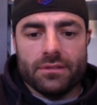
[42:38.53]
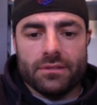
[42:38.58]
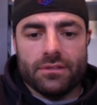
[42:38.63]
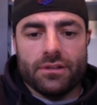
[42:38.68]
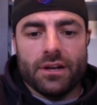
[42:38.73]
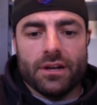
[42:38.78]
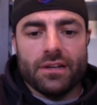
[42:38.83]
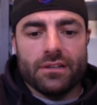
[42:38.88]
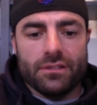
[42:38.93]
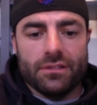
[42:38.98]

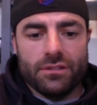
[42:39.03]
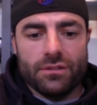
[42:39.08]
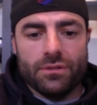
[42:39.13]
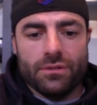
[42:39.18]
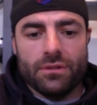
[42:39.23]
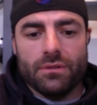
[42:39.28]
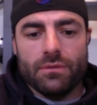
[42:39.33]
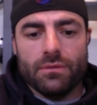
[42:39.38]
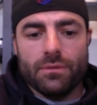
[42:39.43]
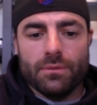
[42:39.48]
tried to
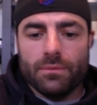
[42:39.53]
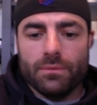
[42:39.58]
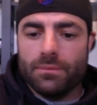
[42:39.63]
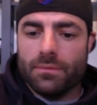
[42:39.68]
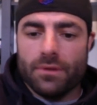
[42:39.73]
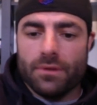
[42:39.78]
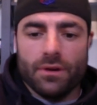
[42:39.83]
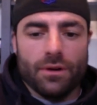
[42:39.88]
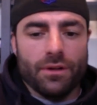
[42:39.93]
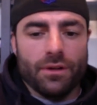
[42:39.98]
do
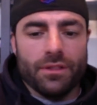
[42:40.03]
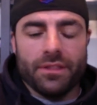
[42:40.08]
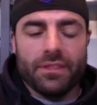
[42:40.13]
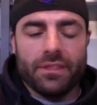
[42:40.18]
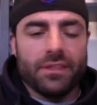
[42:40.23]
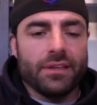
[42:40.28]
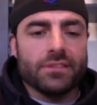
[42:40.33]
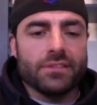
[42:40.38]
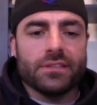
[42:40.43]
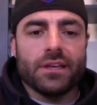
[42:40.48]
all the
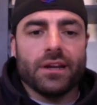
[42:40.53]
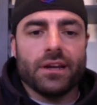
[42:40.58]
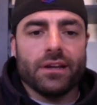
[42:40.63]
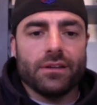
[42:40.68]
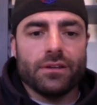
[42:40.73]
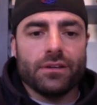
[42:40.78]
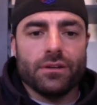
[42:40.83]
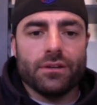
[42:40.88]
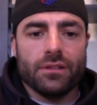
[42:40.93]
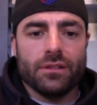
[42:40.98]
things that i
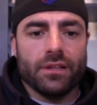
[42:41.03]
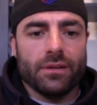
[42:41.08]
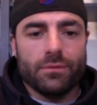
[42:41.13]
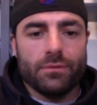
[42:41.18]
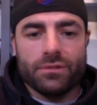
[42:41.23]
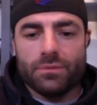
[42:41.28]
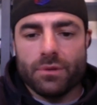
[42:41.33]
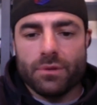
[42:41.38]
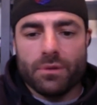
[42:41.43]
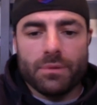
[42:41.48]
could like
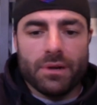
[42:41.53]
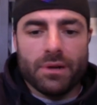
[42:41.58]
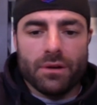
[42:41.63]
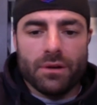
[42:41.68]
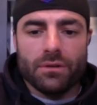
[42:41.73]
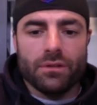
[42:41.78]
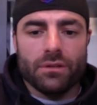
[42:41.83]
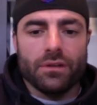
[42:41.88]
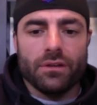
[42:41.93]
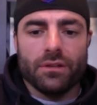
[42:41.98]
we spoke about
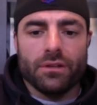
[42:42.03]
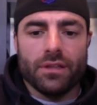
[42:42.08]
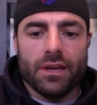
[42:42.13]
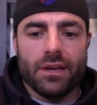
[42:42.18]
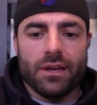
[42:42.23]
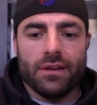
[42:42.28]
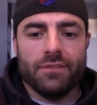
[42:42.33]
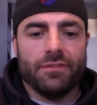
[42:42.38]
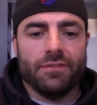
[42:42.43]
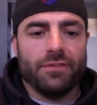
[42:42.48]
earlier
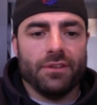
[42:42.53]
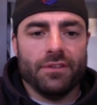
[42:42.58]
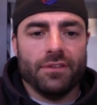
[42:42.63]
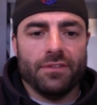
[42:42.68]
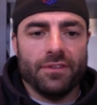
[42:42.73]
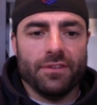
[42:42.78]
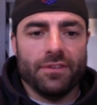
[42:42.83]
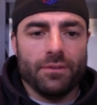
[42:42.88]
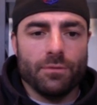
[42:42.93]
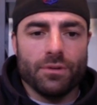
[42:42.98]
that if
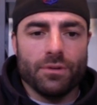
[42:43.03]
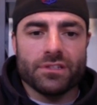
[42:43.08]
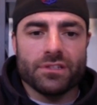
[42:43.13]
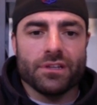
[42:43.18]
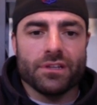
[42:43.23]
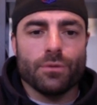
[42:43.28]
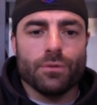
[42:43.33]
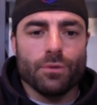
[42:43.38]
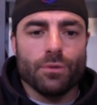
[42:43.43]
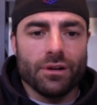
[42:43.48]
if it wasn't
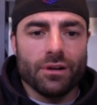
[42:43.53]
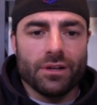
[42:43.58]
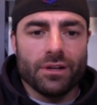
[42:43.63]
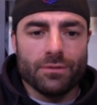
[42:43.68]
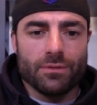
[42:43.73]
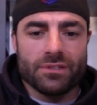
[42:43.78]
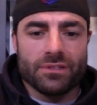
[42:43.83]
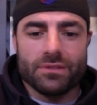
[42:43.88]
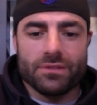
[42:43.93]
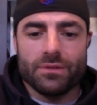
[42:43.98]
going to work it
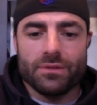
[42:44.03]
was